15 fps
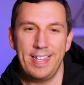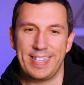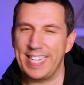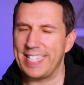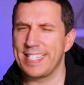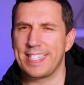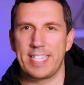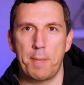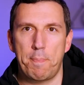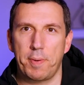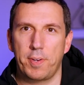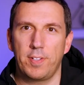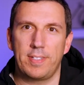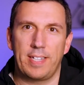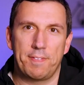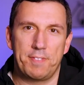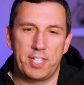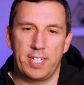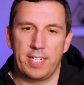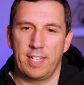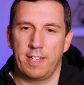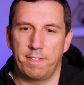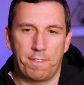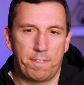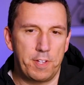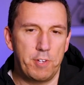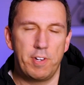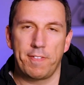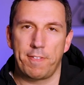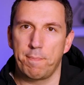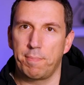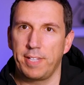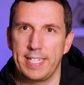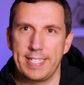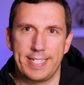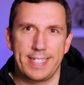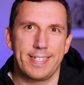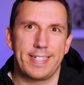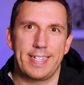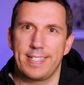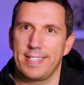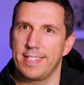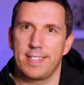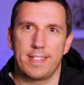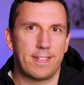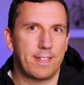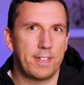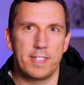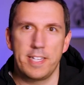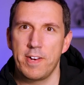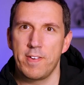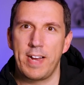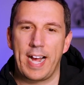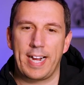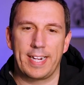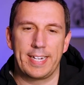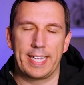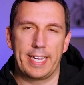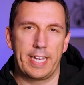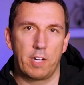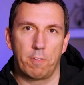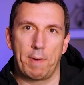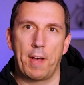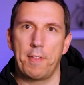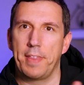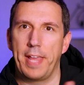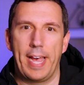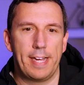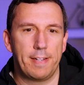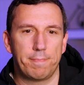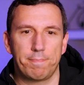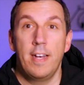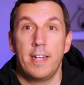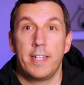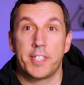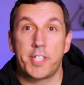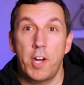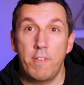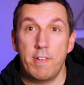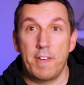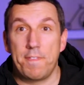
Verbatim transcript: That's typical. I've done it a few different places. That's, you're not gonna get around that. So